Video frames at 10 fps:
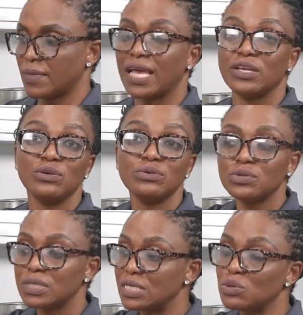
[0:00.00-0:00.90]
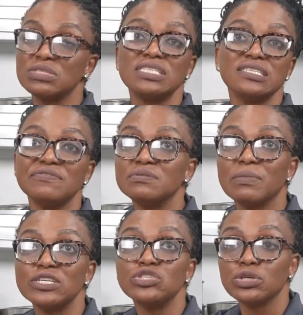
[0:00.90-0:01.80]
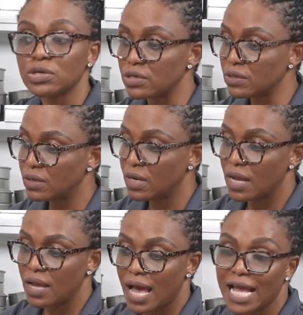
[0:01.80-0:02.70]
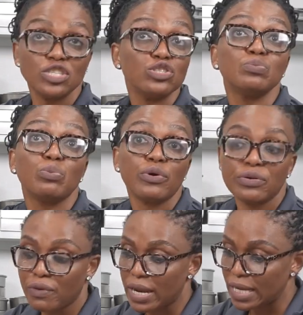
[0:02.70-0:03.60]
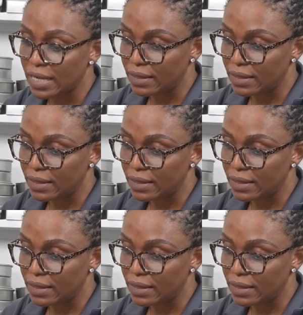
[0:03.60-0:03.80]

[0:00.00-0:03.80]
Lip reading: I usually don't sift my sugar. I just pour it right in.